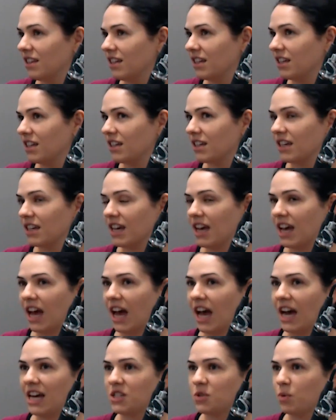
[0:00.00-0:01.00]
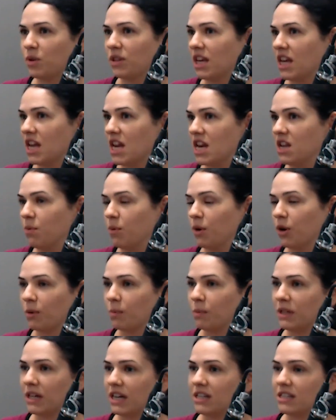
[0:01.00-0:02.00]
think, as with any
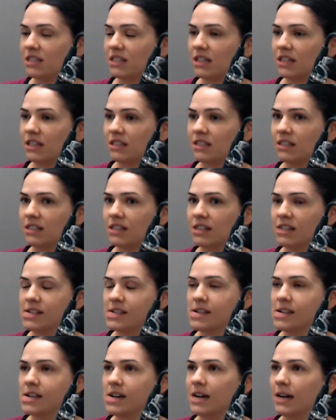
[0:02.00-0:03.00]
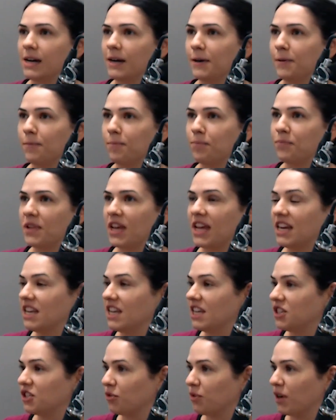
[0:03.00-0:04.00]
workplace and
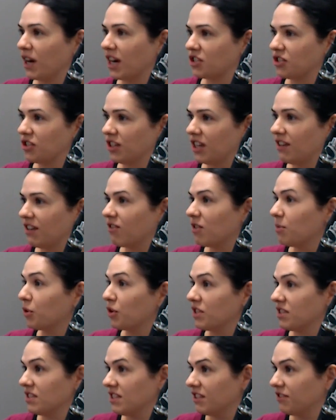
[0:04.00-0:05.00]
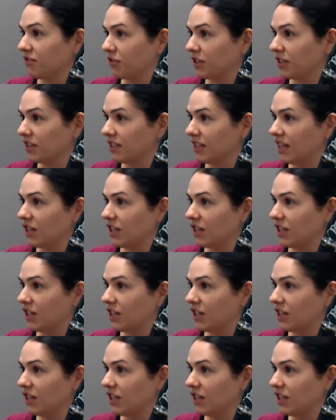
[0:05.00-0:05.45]
any interaction, everybody's different.